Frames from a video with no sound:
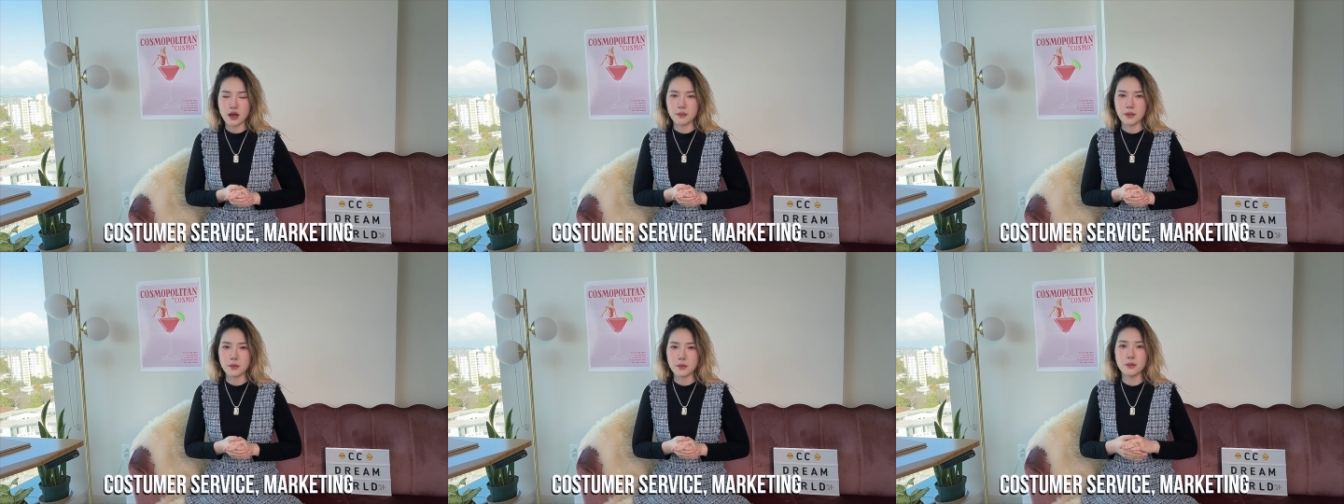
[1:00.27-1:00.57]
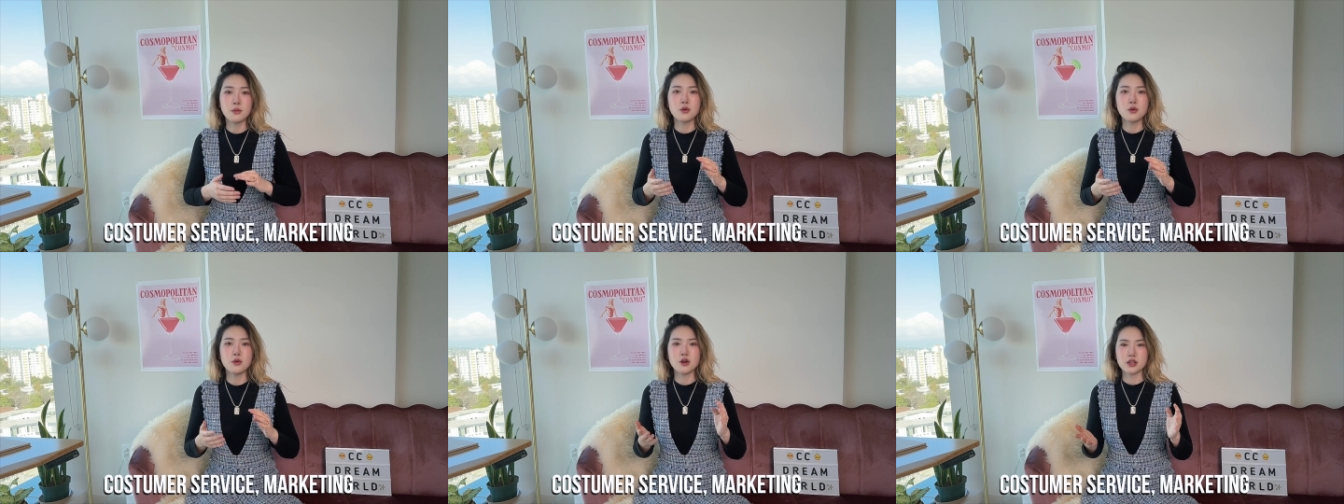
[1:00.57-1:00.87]
but
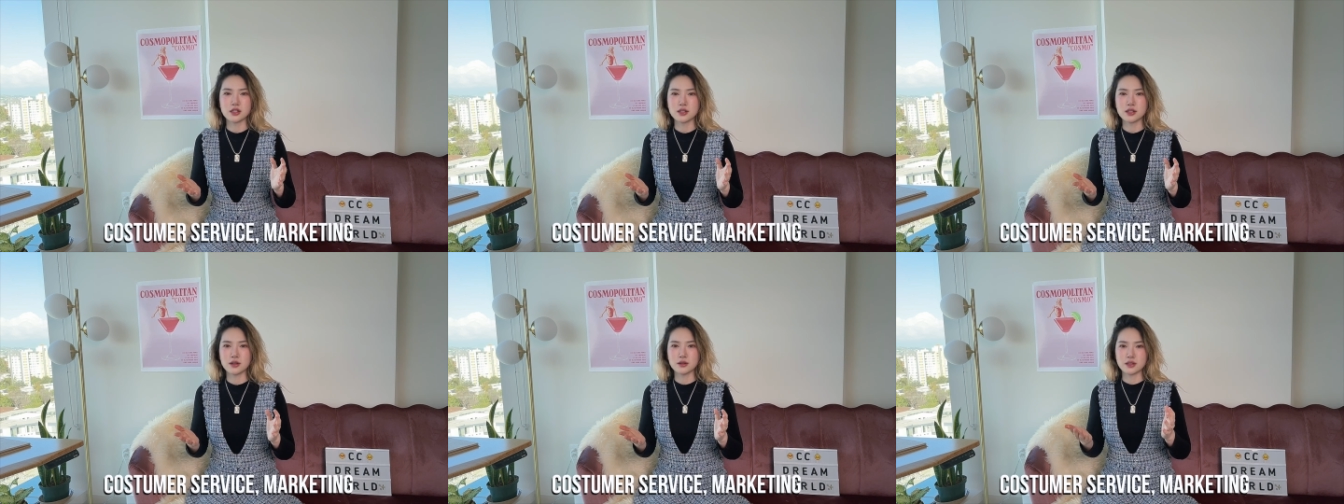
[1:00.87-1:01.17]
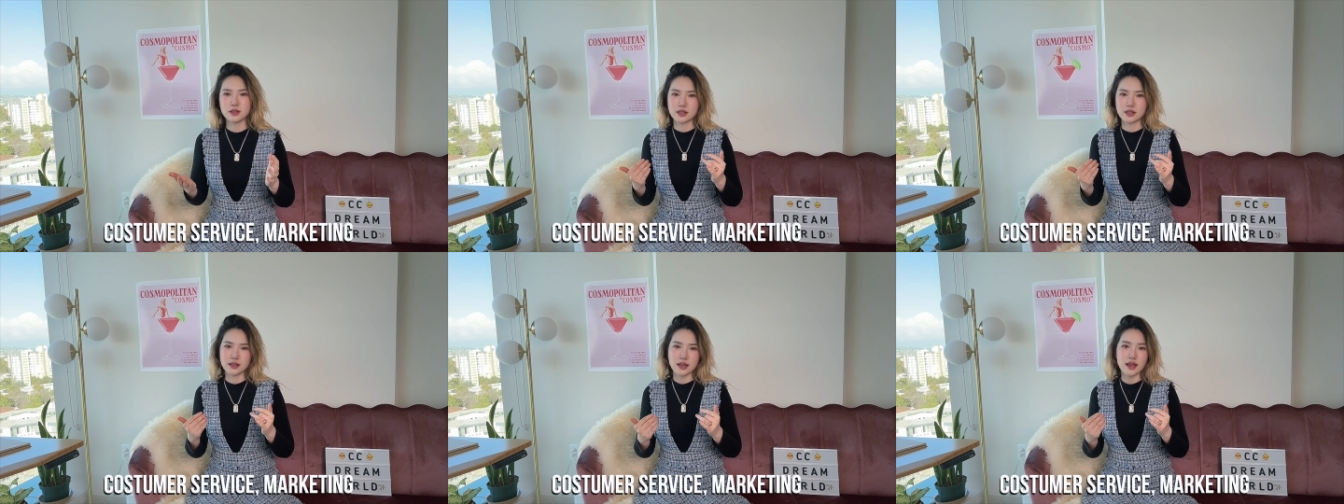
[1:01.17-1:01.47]
more
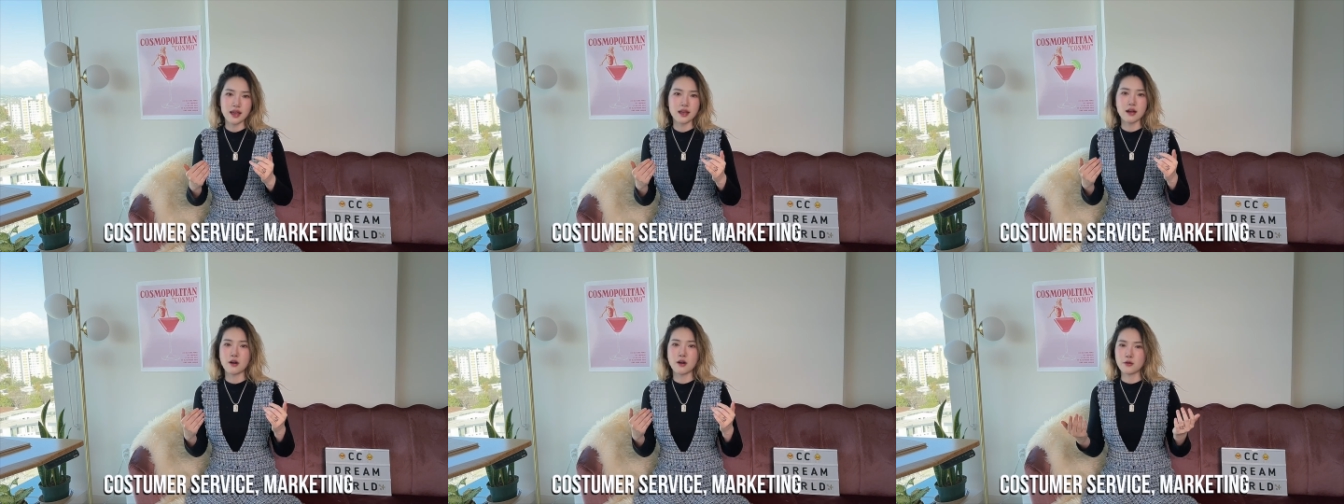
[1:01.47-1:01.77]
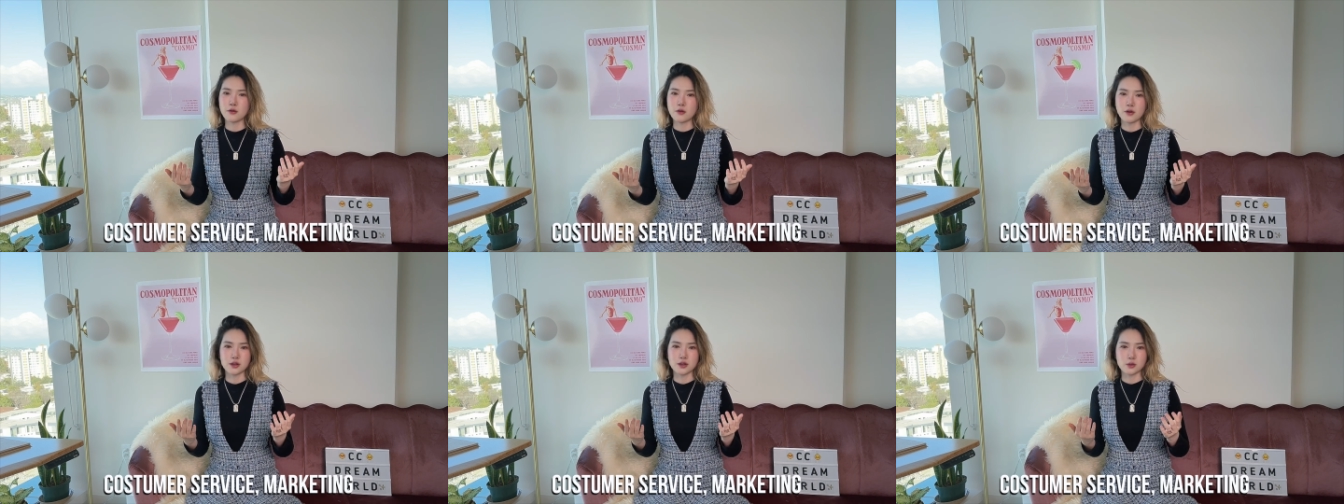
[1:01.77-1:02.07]
so today,
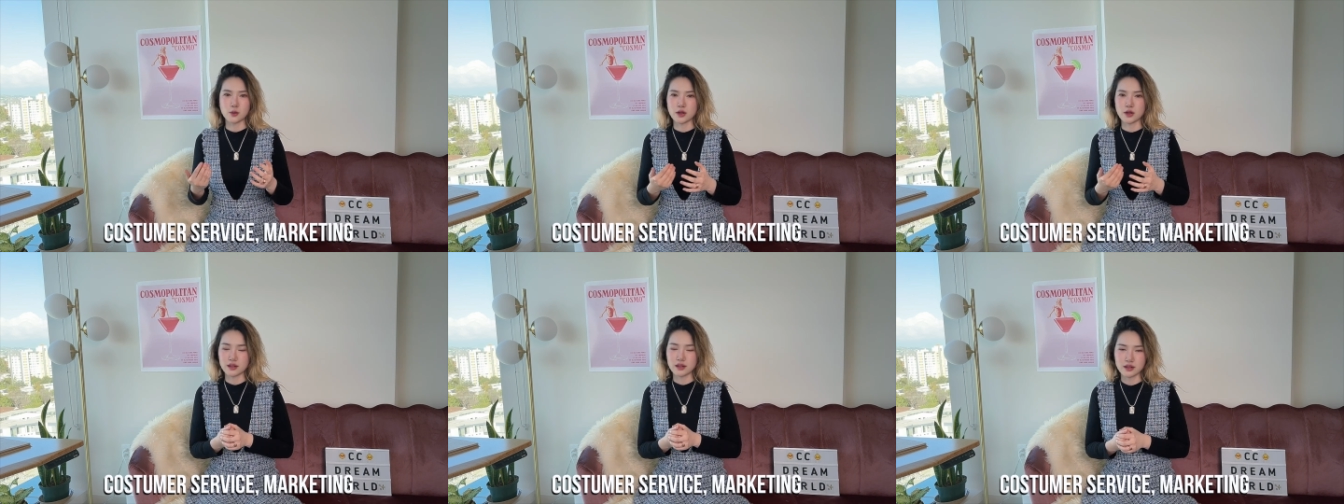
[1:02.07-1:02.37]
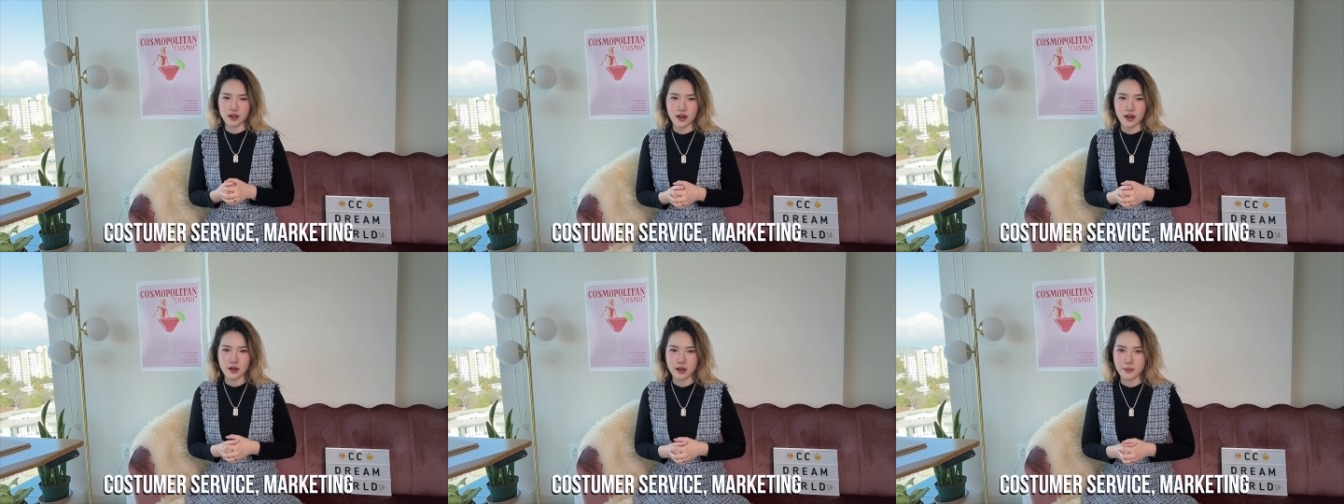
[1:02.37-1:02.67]
of course, we're going
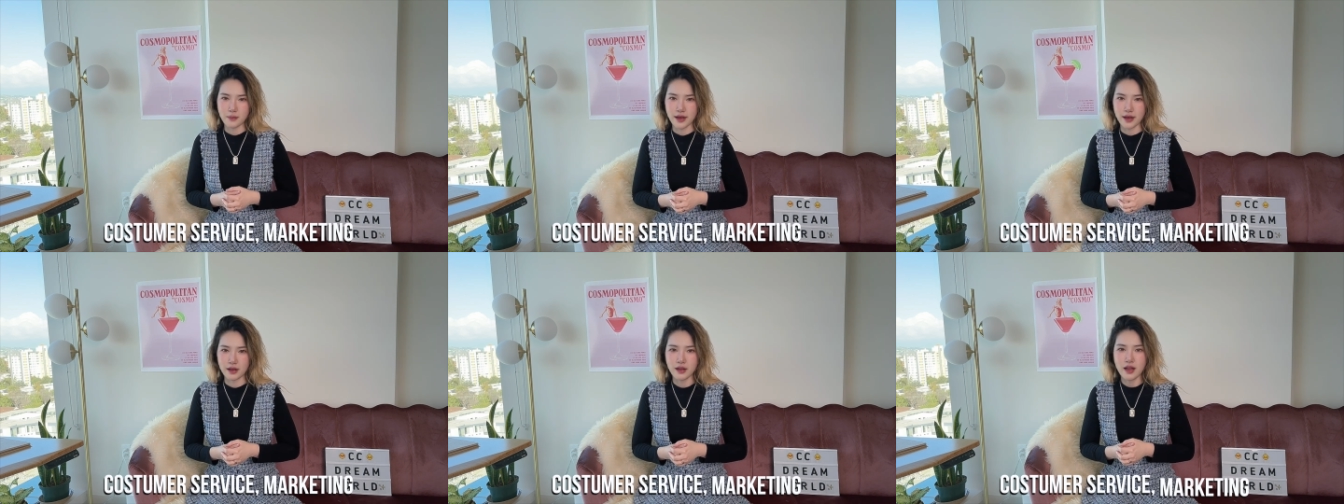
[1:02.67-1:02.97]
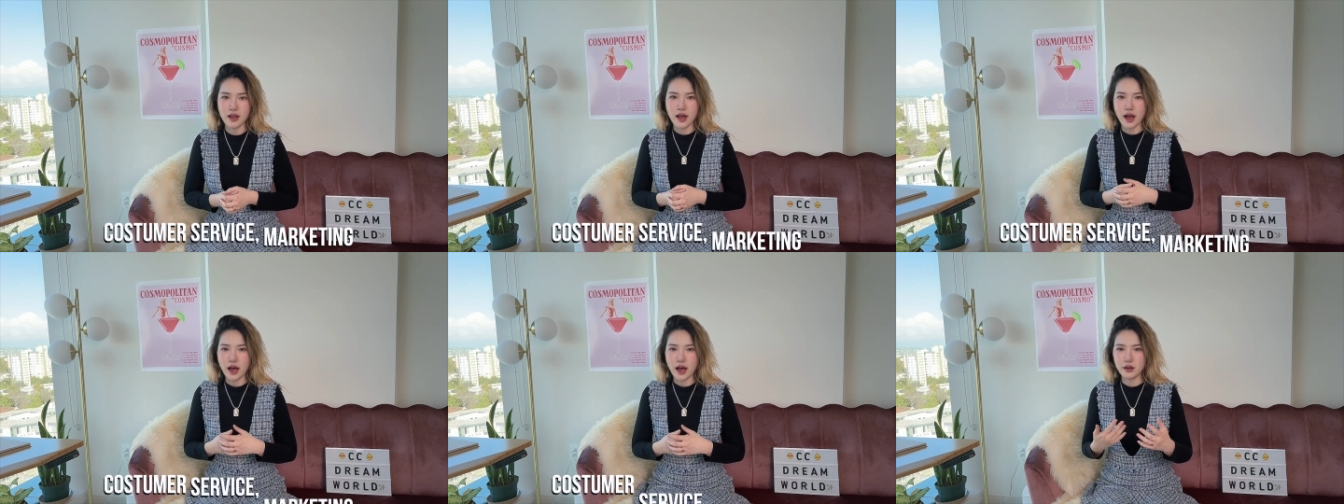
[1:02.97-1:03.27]
to talk about
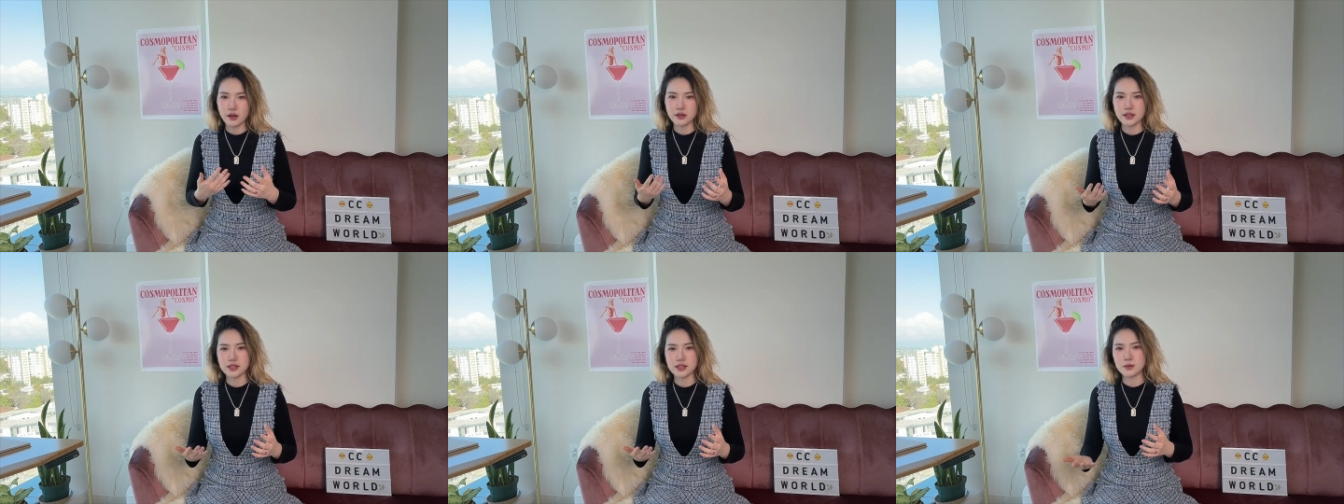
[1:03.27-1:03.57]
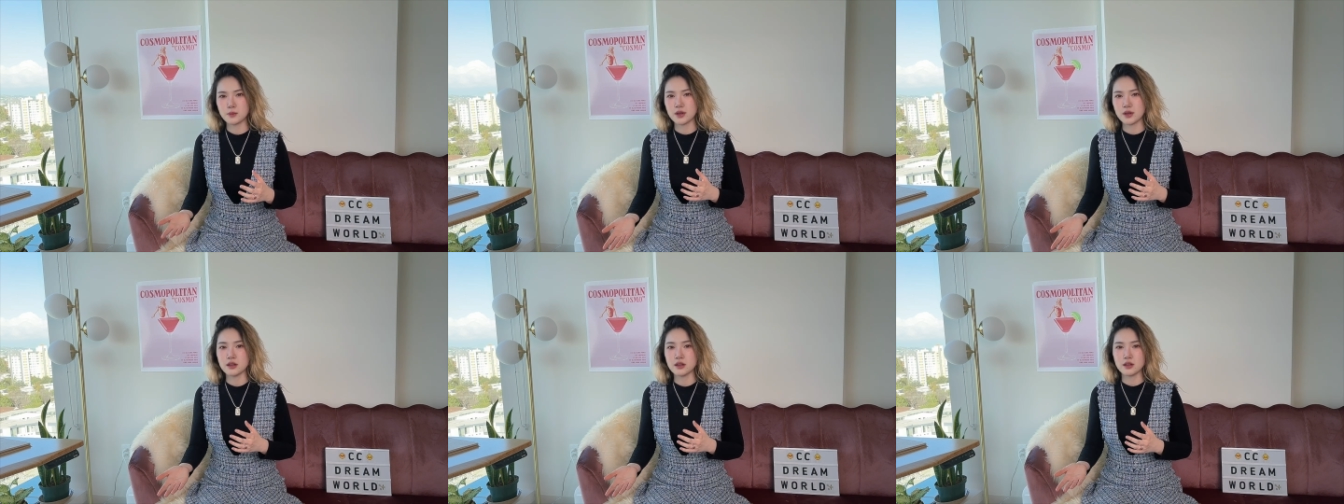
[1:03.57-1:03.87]
how this is being